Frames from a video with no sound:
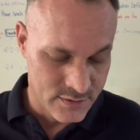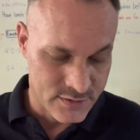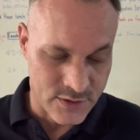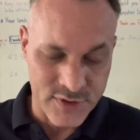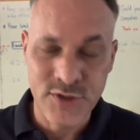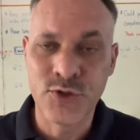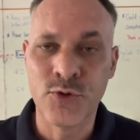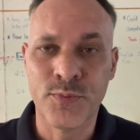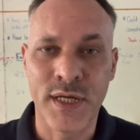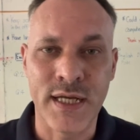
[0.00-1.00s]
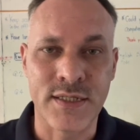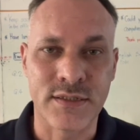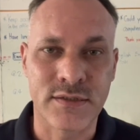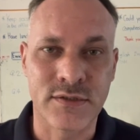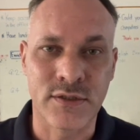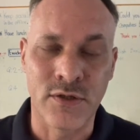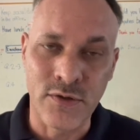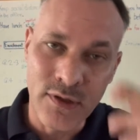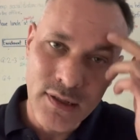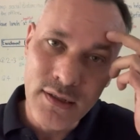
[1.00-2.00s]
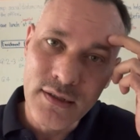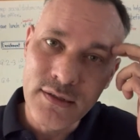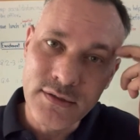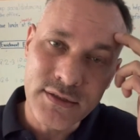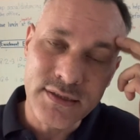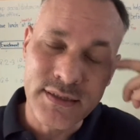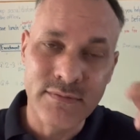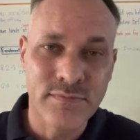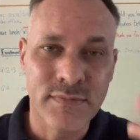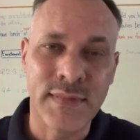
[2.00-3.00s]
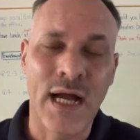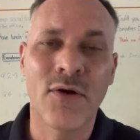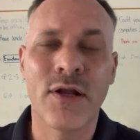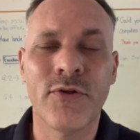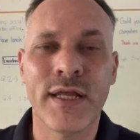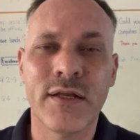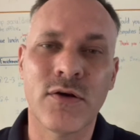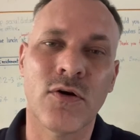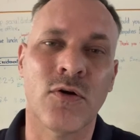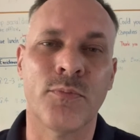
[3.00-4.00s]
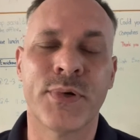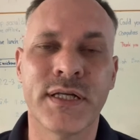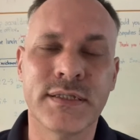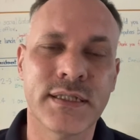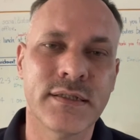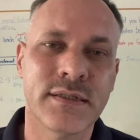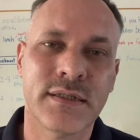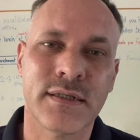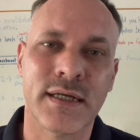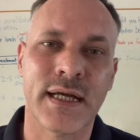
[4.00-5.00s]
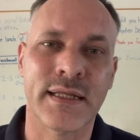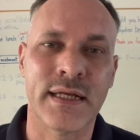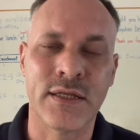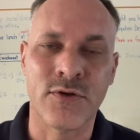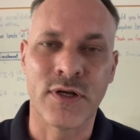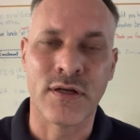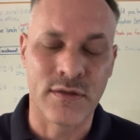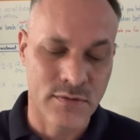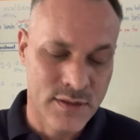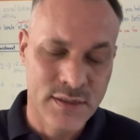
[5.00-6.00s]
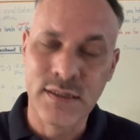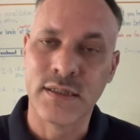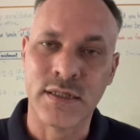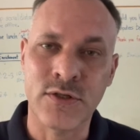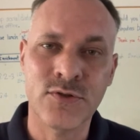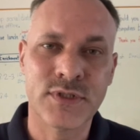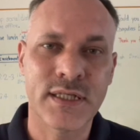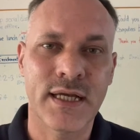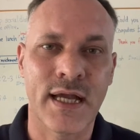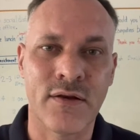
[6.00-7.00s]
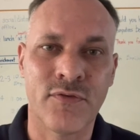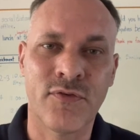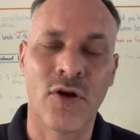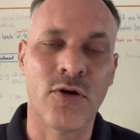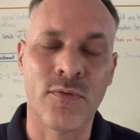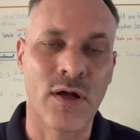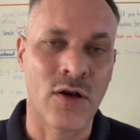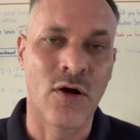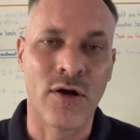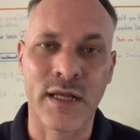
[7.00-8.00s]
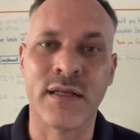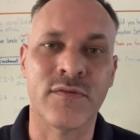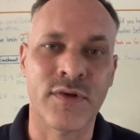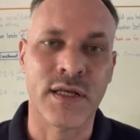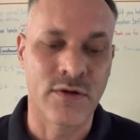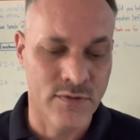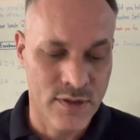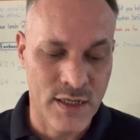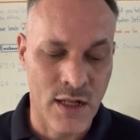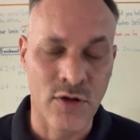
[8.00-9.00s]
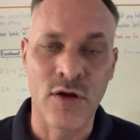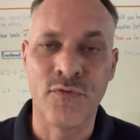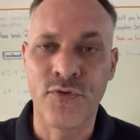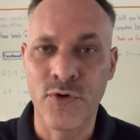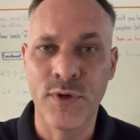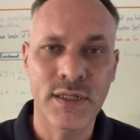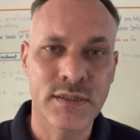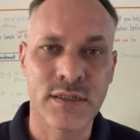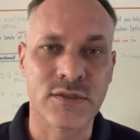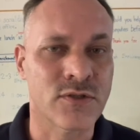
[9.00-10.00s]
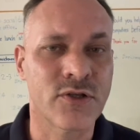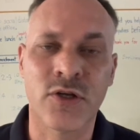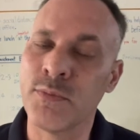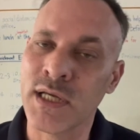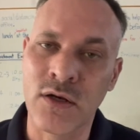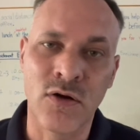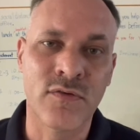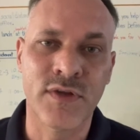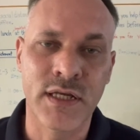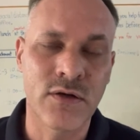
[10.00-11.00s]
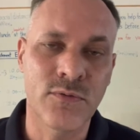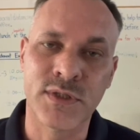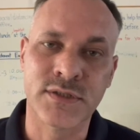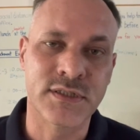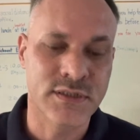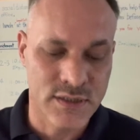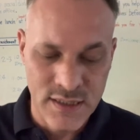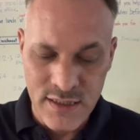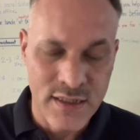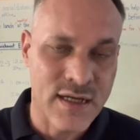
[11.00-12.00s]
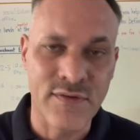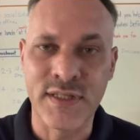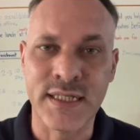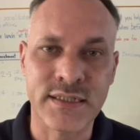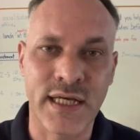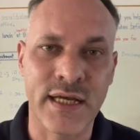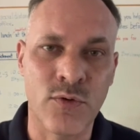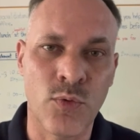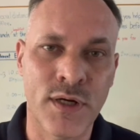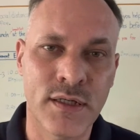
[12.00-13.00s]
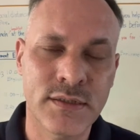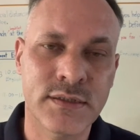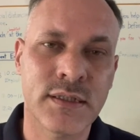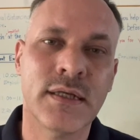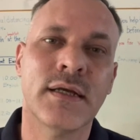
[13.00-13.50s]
So there's 2 pages. So just download it or print it and then you can use it and follow along in the video. I'll go through it. It's not gonna be a long video. We'll just cover these 8 words.